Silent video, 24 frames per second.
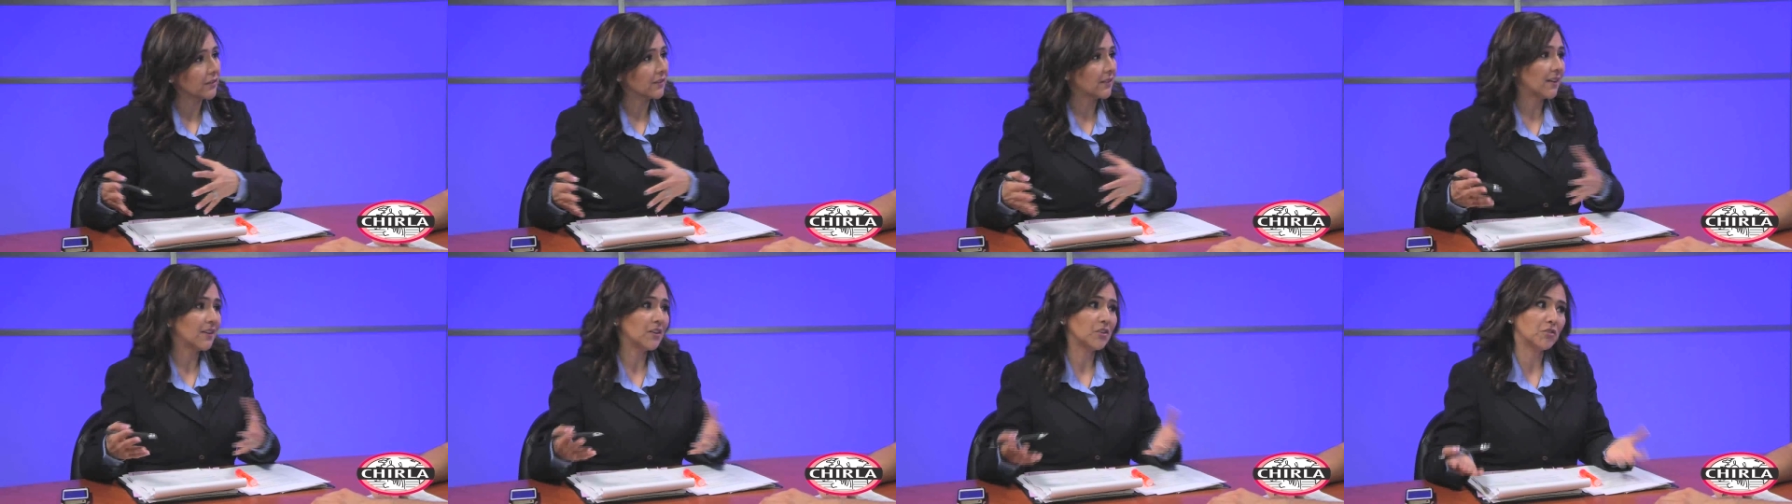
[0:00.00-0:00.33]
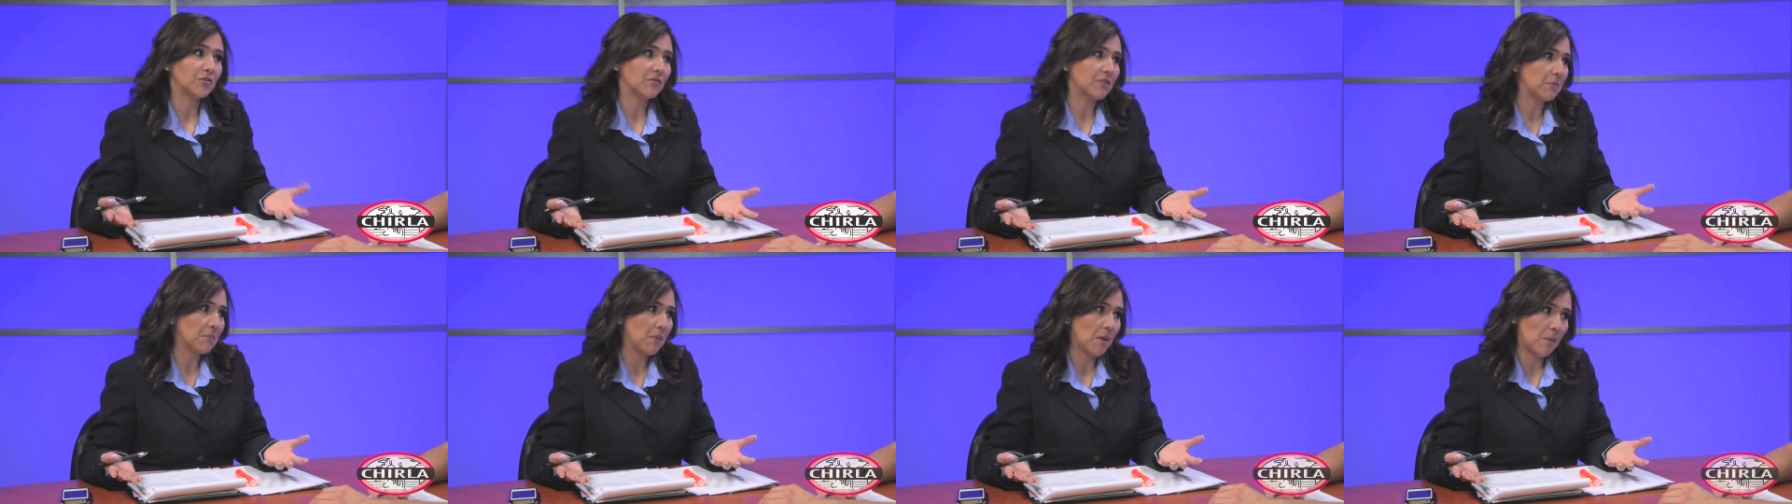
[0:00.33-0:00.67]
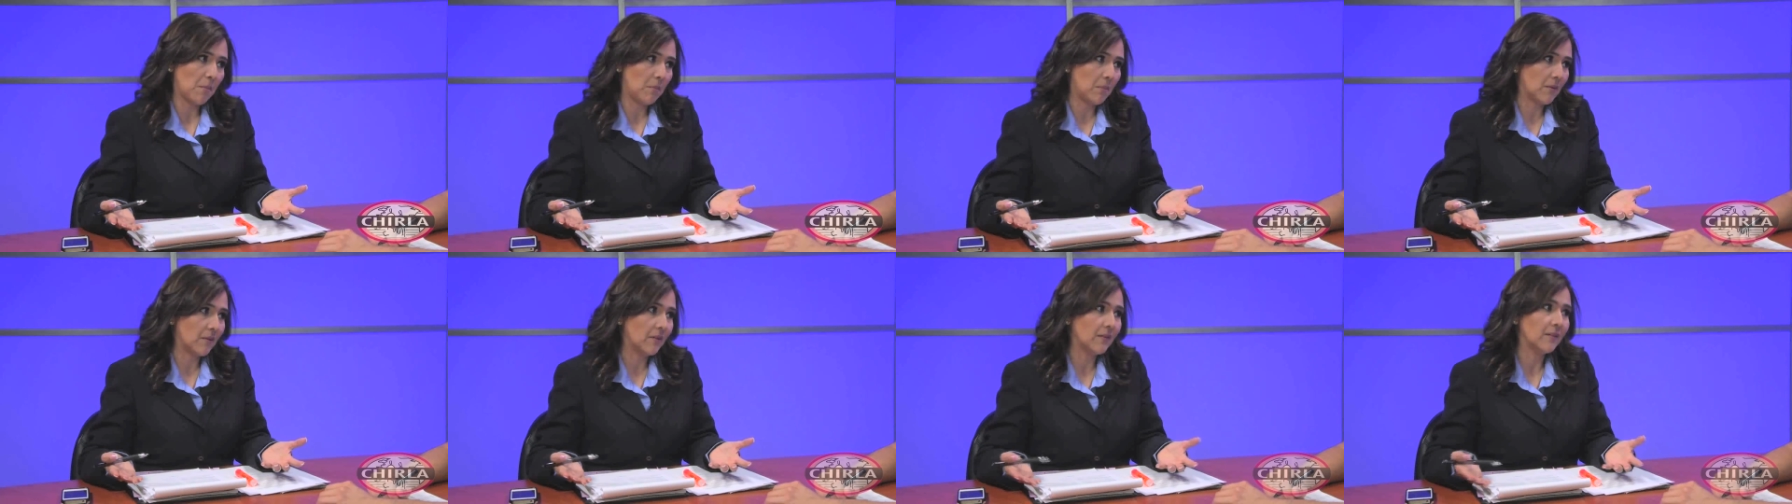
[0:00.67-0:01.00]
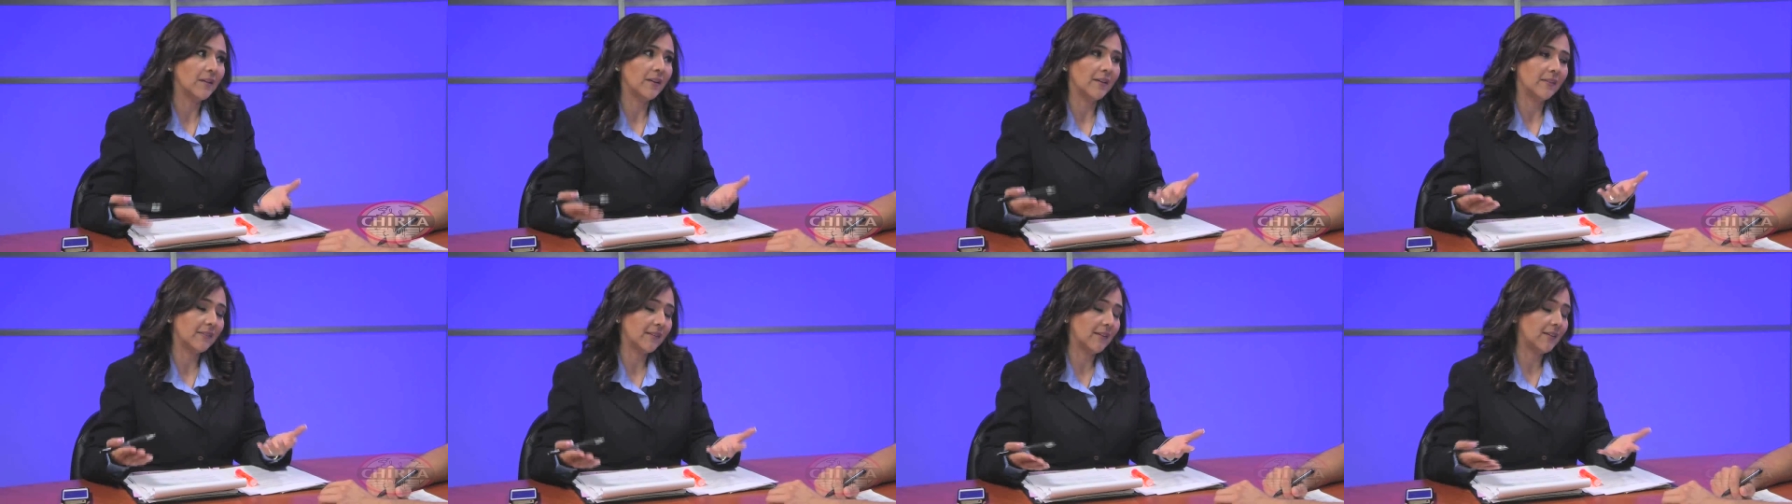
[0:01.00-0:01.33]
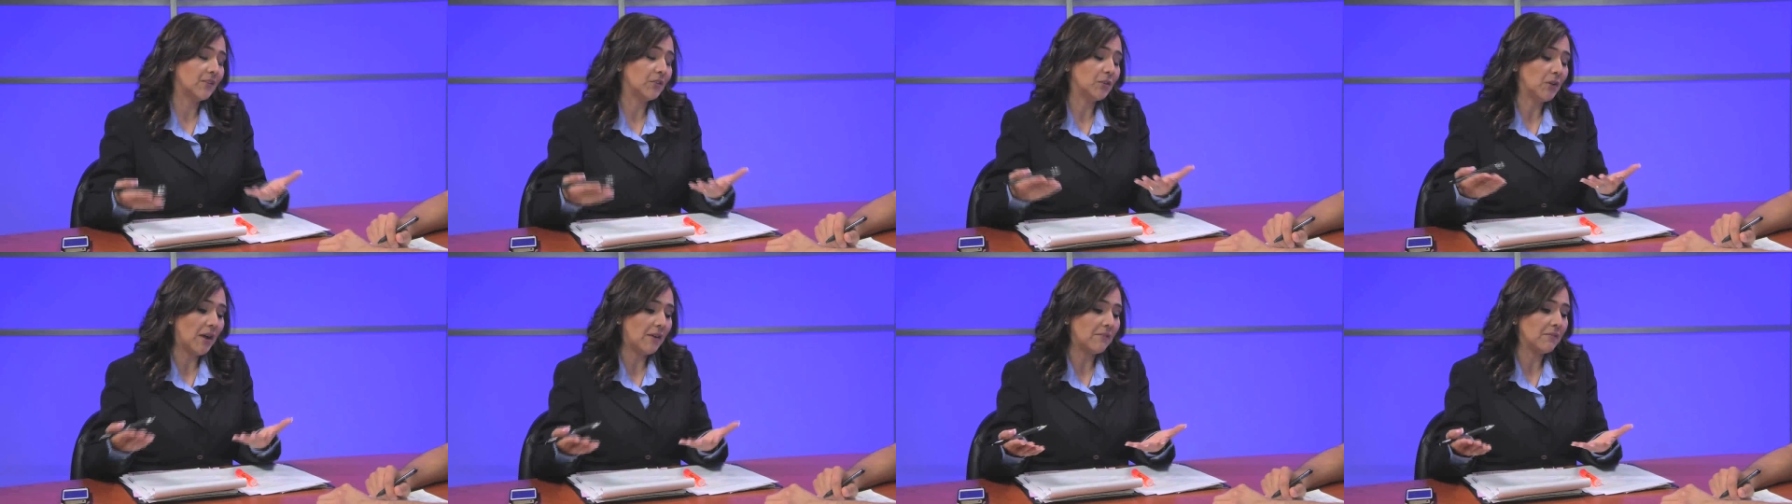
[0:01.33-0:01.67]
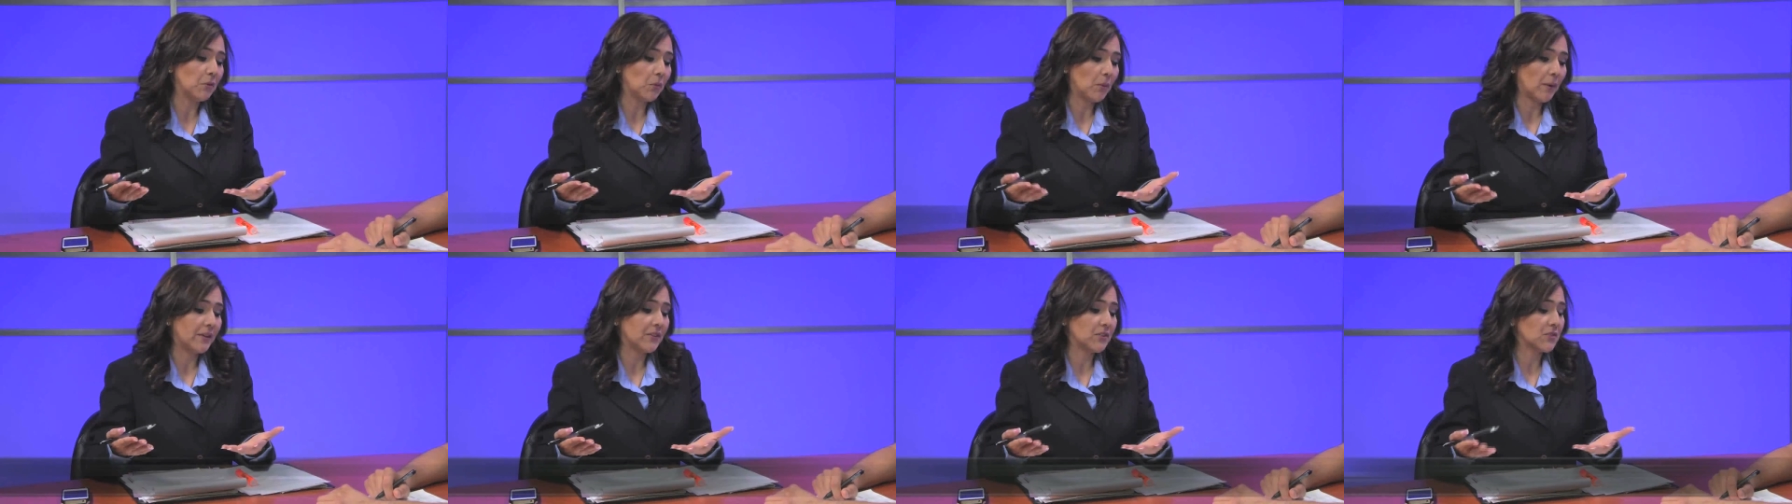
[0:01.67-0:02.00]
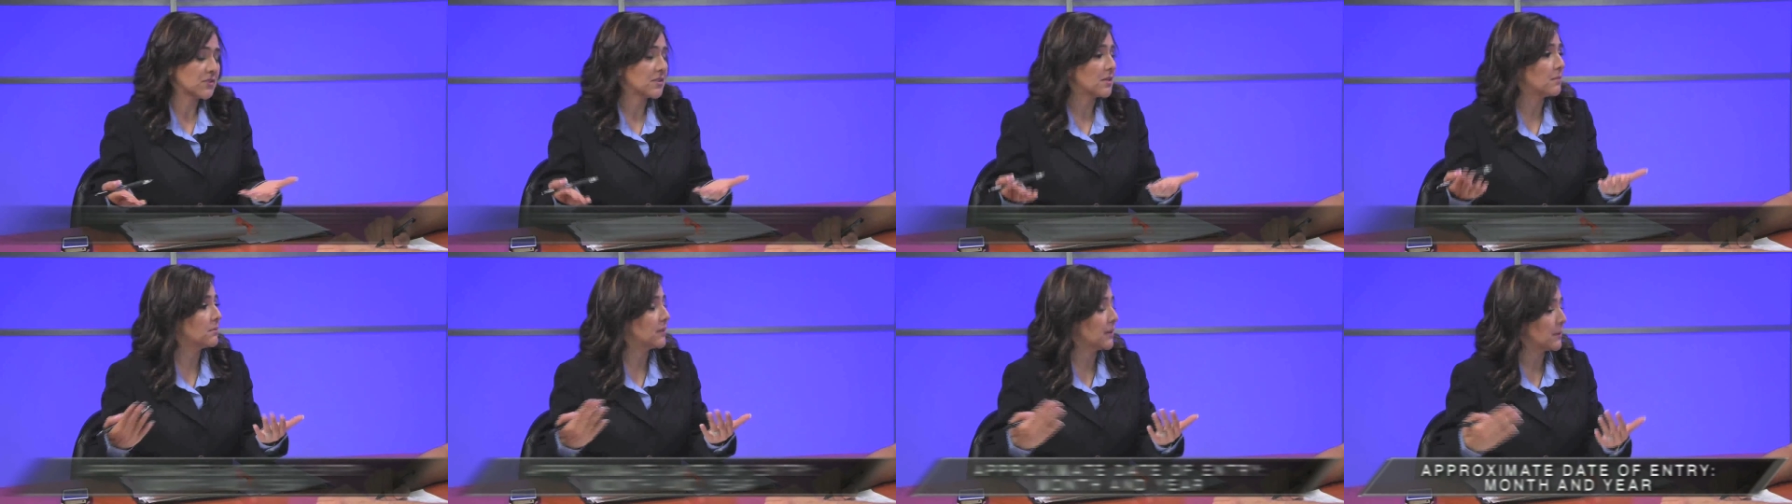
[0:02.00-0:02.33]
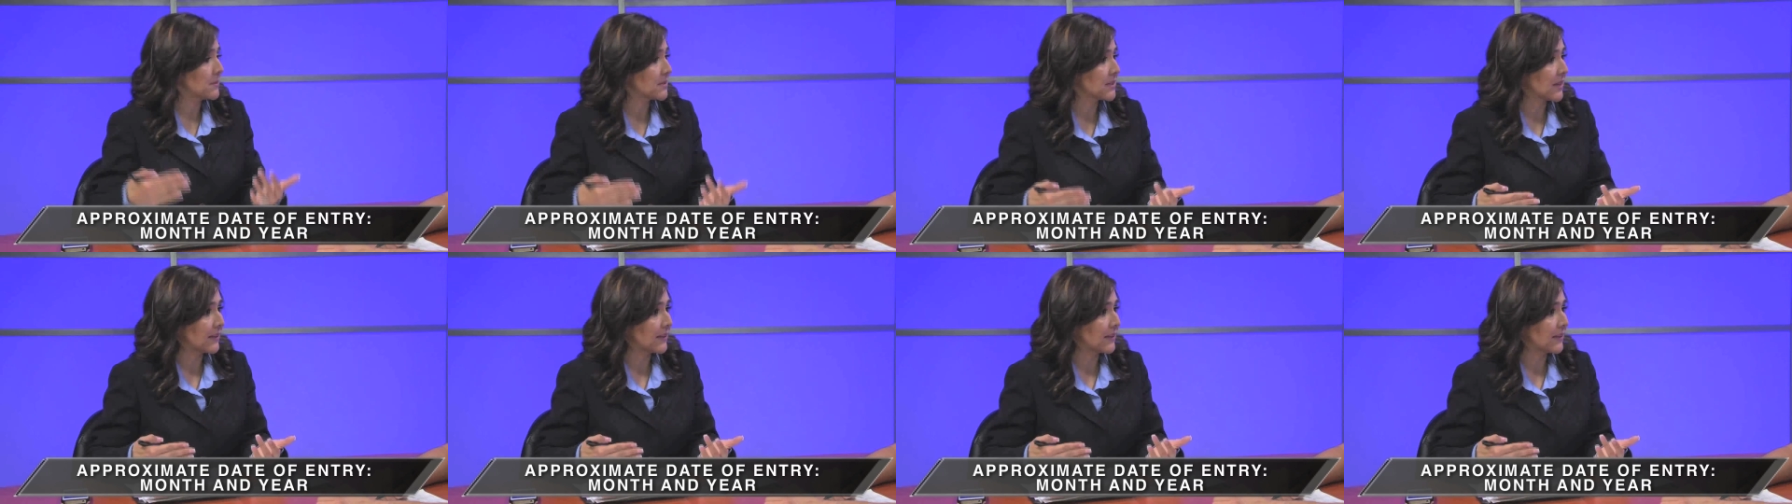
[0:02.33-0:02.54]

they don't remember and they don't have a way to sometimes